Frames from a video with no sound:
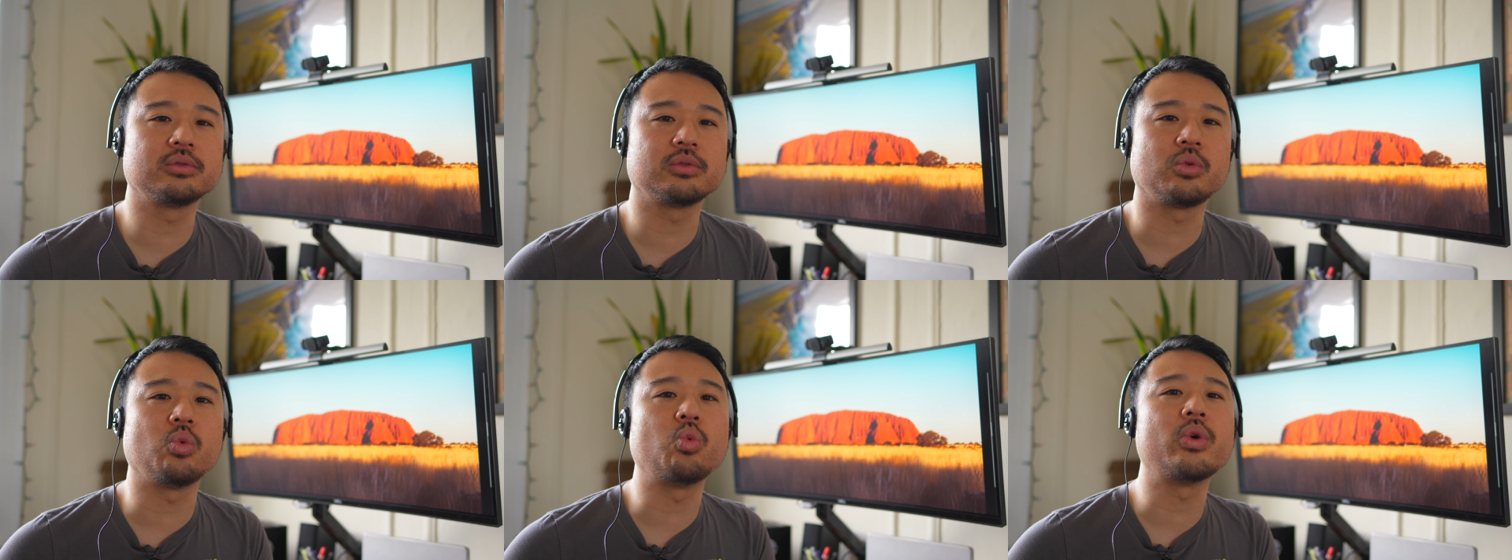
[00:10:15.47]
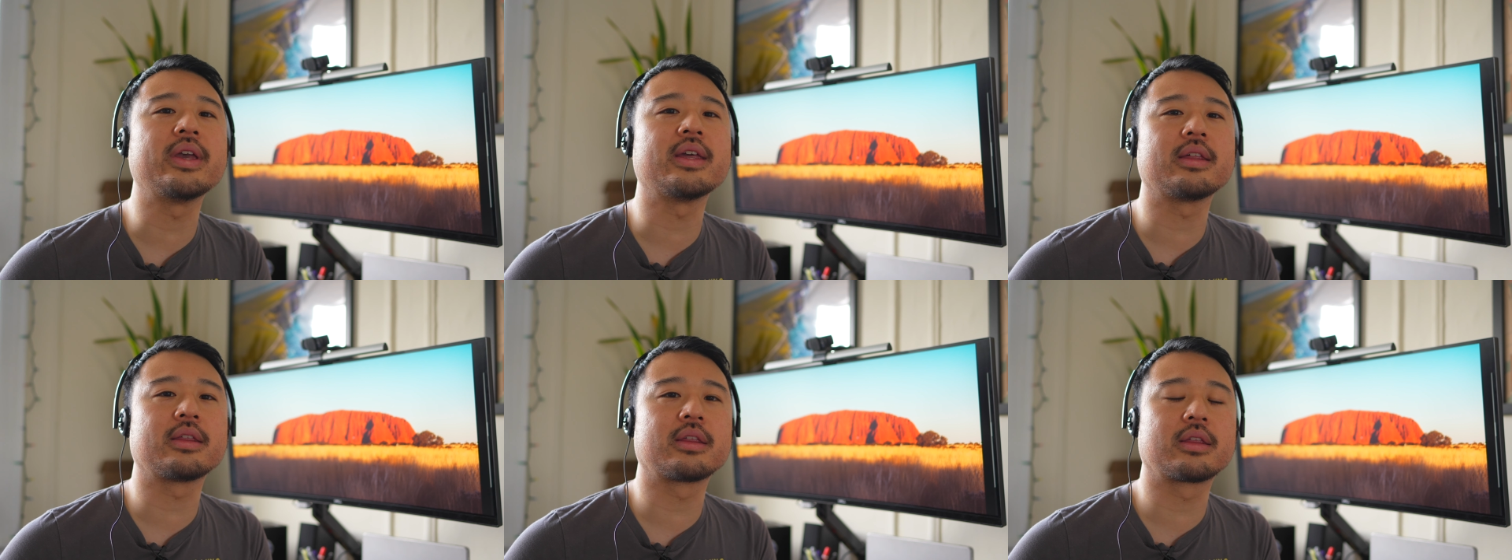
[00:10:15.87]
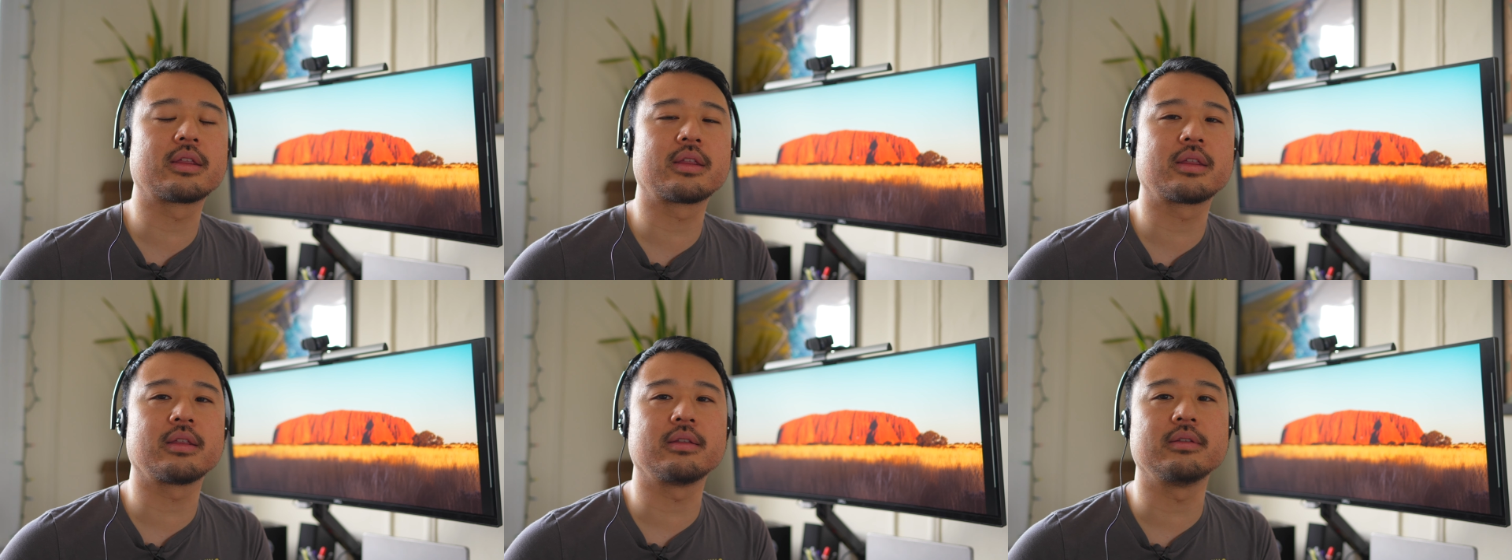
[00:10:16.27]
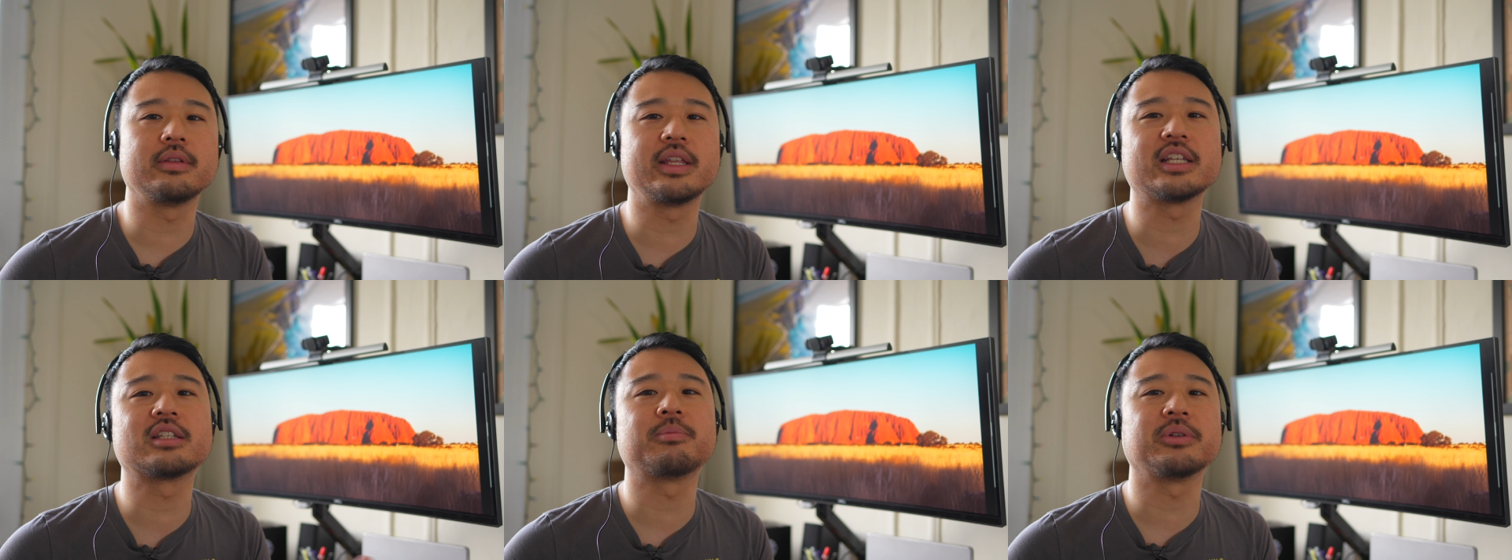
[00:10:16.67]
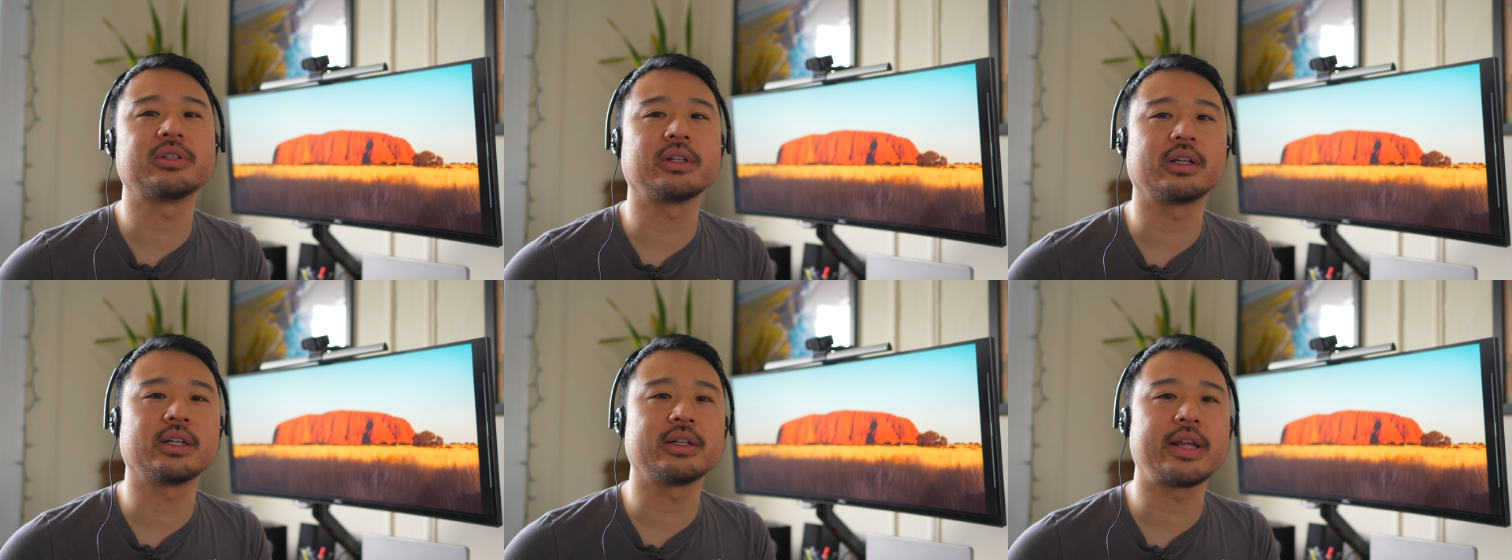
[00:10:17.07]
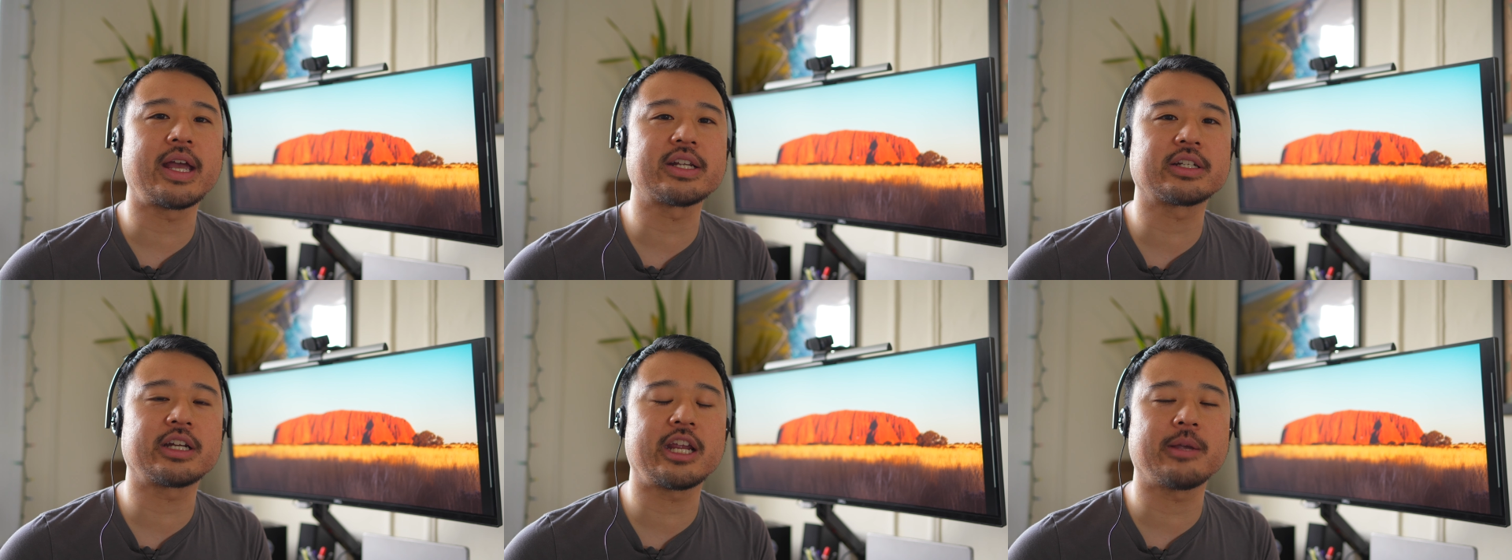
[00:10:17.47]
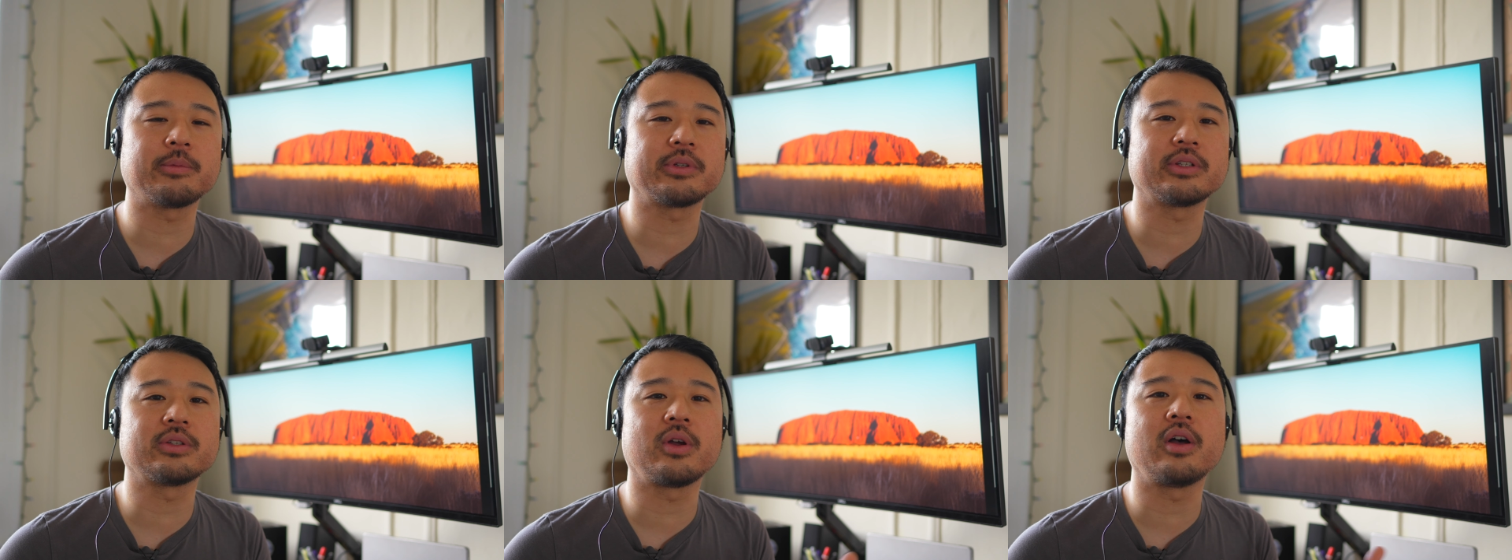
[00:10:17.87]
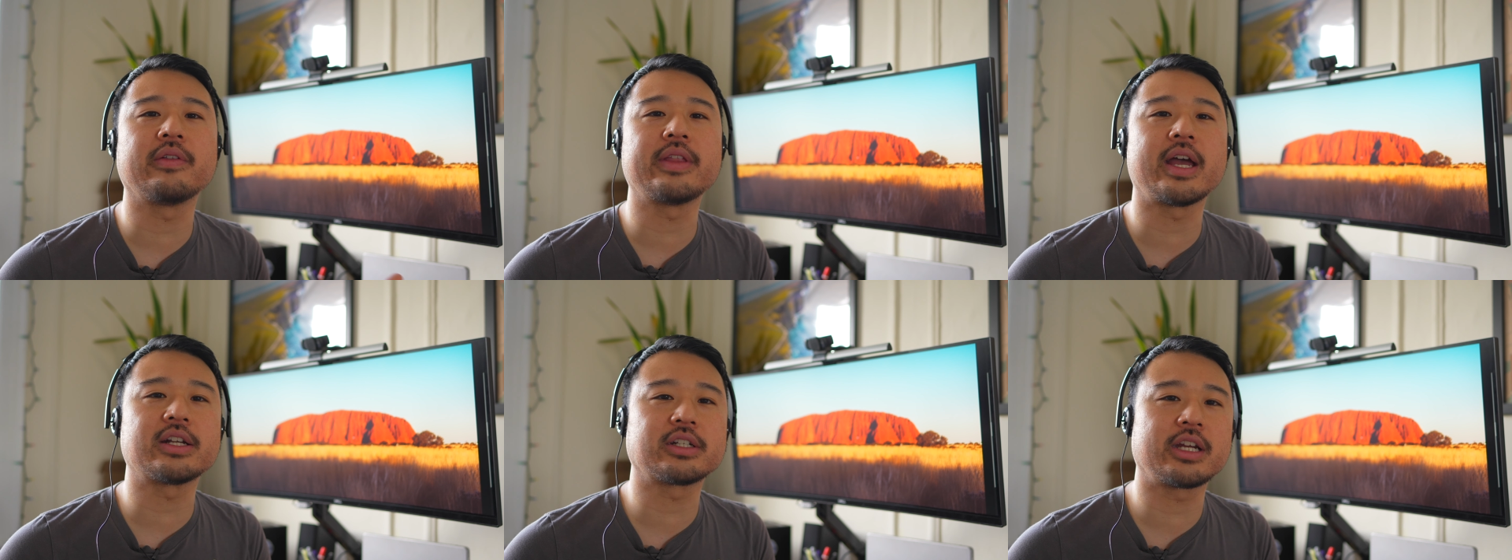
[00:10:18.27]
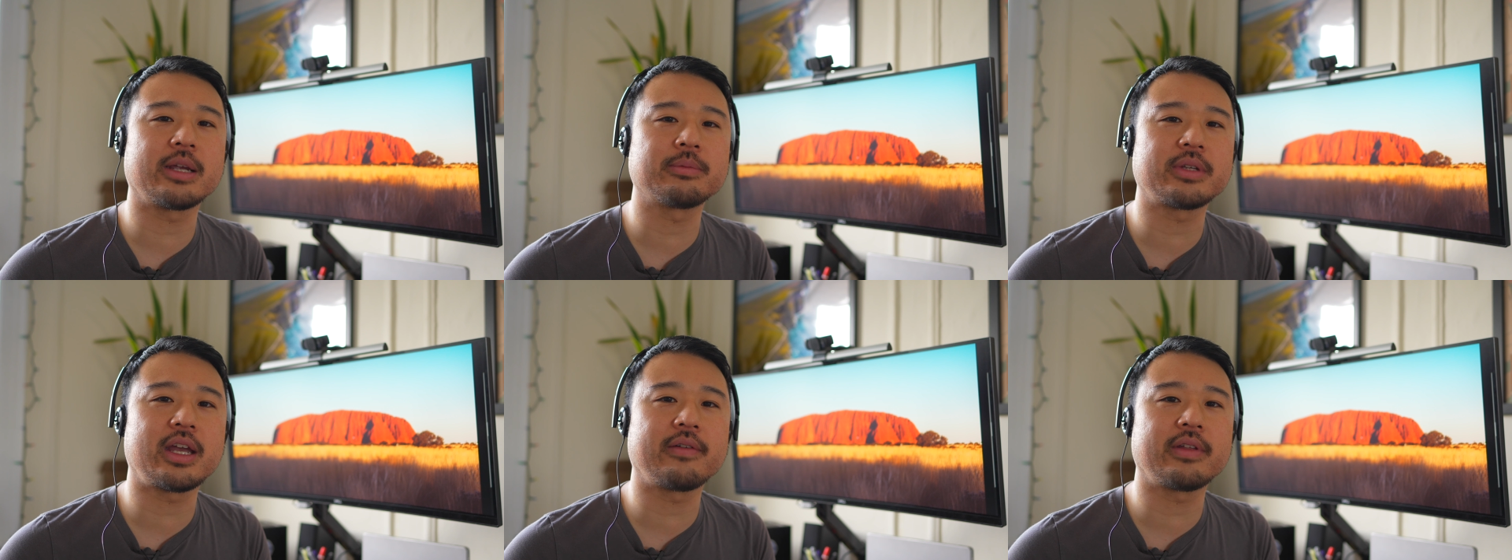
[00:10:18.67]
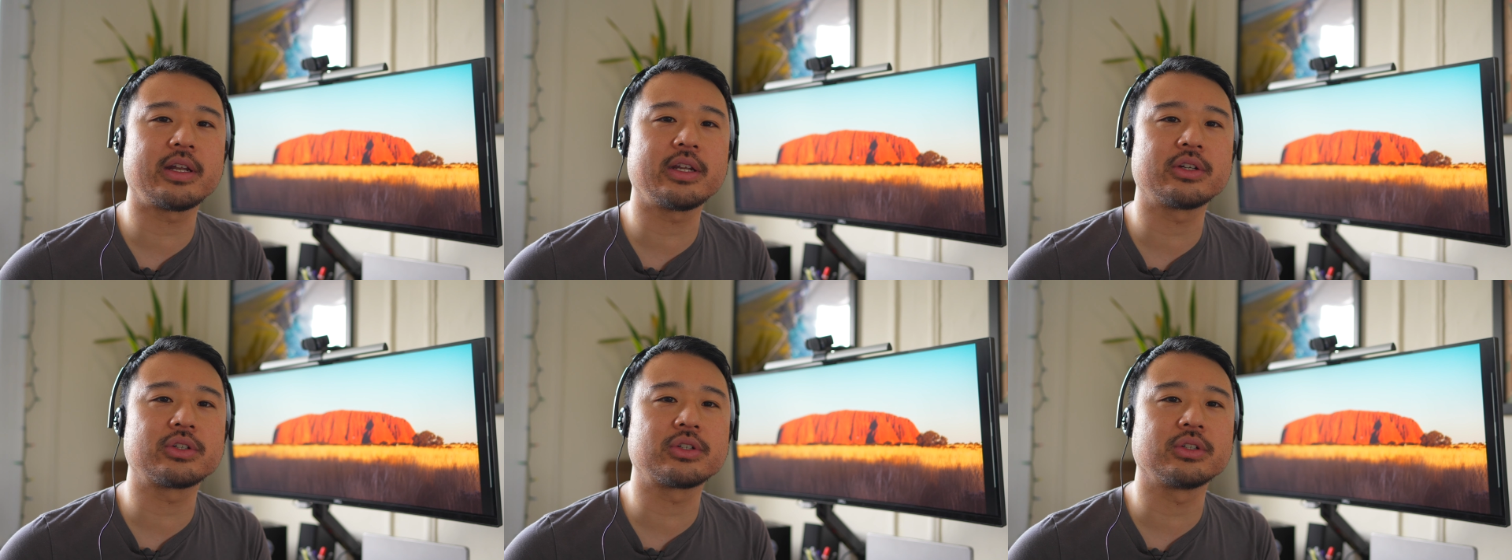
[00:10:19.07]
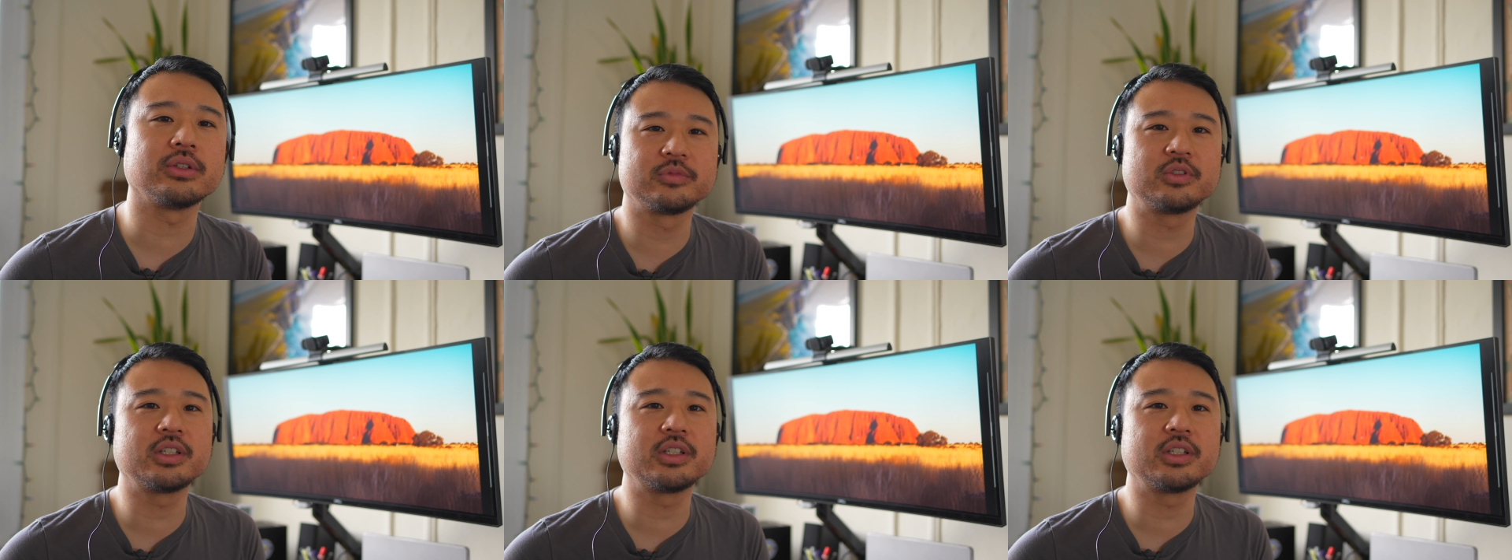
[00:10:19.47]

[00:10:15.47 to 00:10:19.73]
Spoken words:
with this particular dash cams, because all dash cams have that issue.